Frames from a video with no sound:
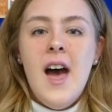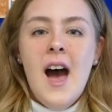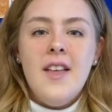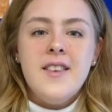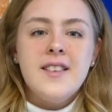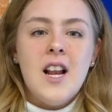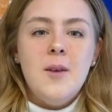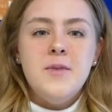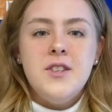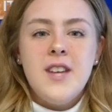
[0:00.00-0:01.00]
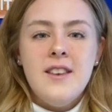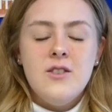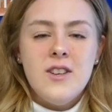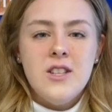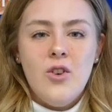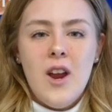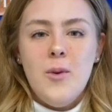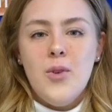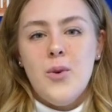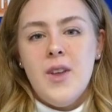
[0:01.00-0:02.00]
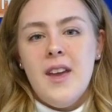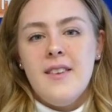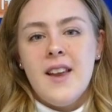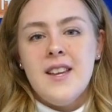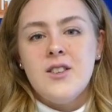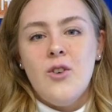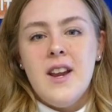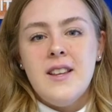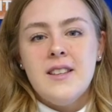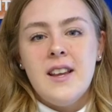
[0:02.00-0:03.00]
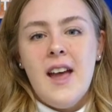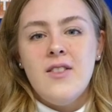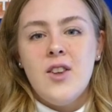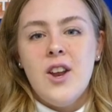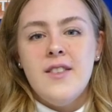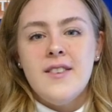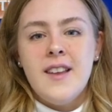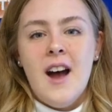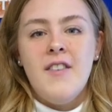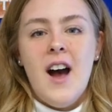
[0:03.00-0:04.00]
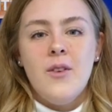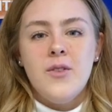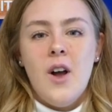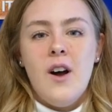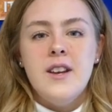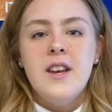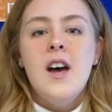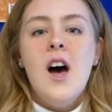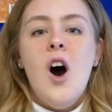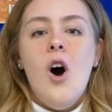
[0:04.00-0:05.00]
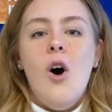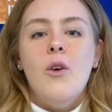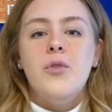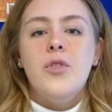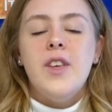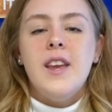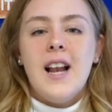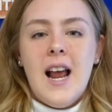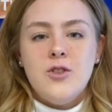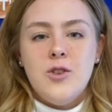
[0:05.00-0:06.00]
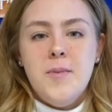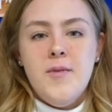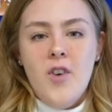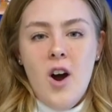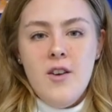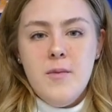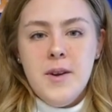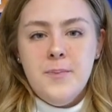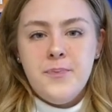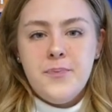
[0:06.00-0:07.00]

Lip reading: At these clubs you tend to integrate with all years and it's great to get to know the staff outside of the classroom environment.